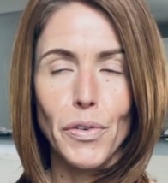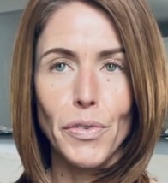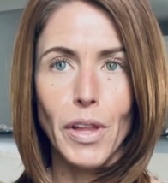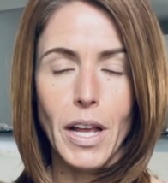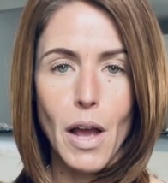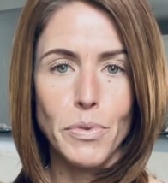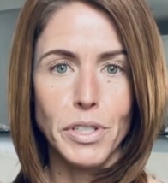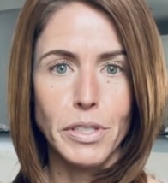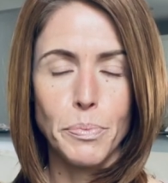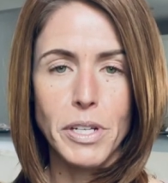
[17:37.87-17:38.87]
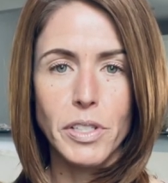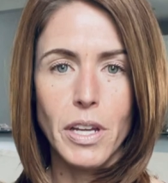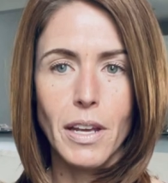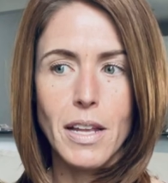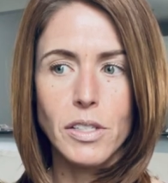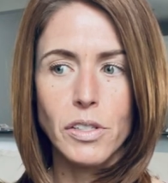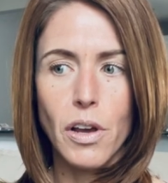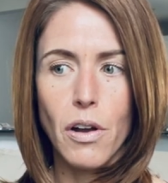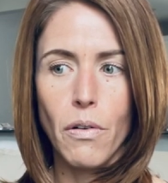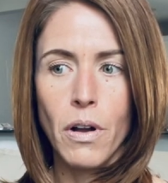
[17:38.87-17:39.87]
like I was expressing. And
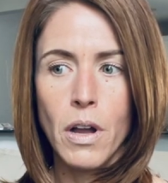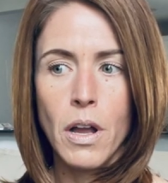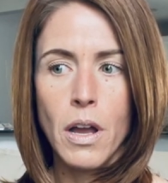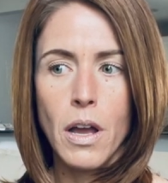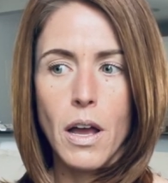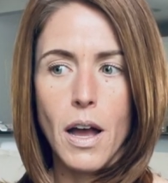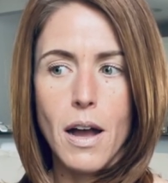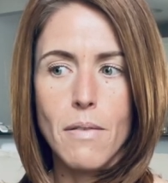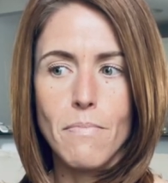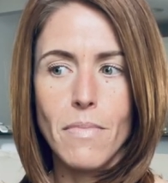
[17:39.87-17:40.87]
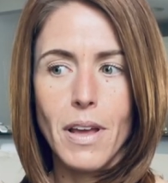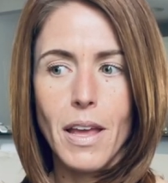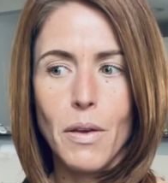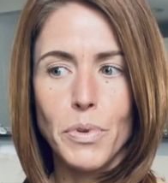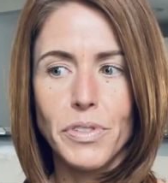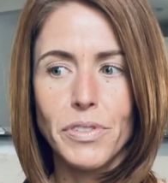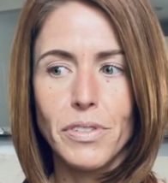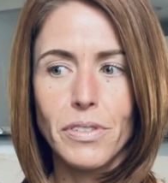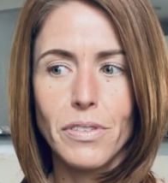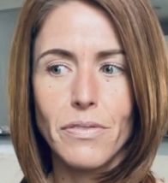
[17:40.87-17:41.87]
so it was
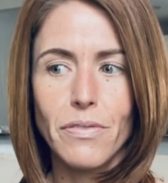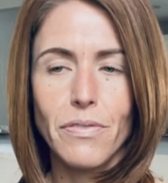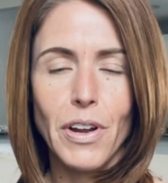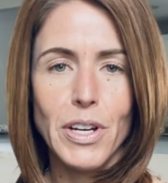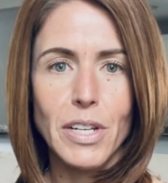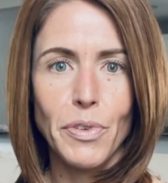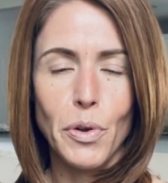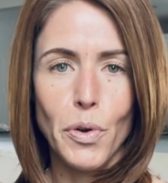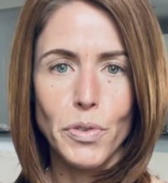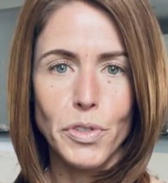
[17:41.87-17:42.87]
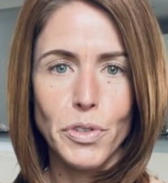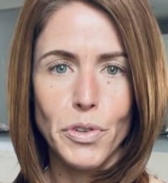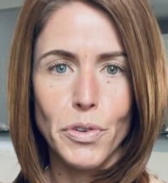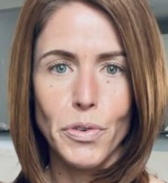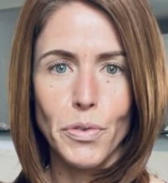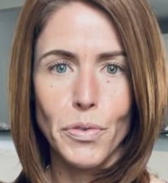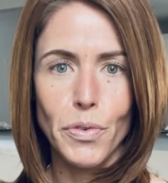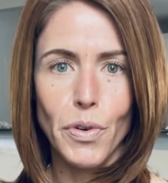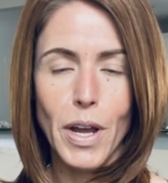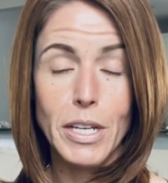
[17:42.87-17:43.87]
very difficult
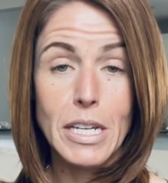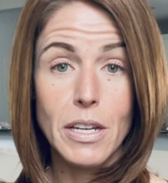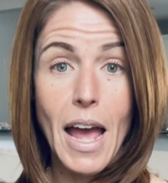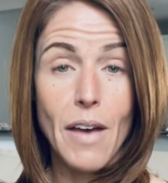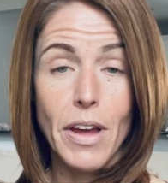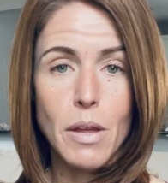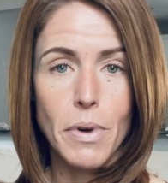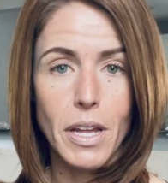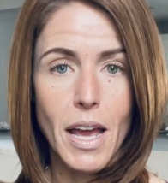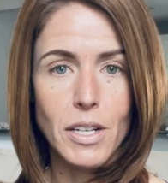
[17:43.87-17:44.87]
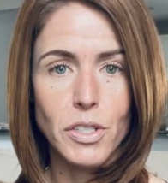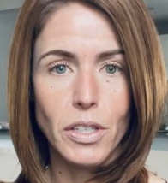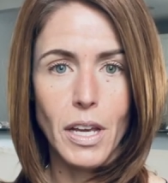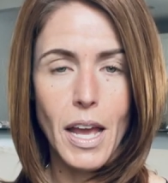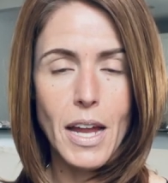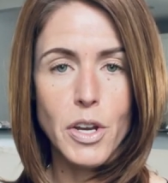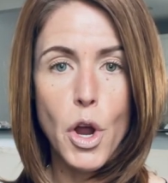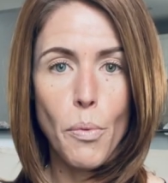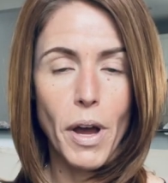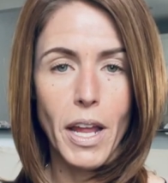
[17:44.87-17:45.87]
I didn't have anybody, actually. I had
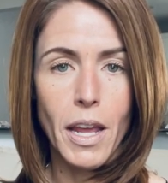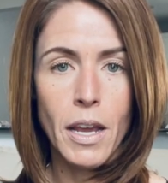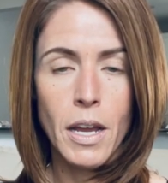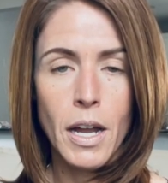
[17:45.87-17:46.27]
nobody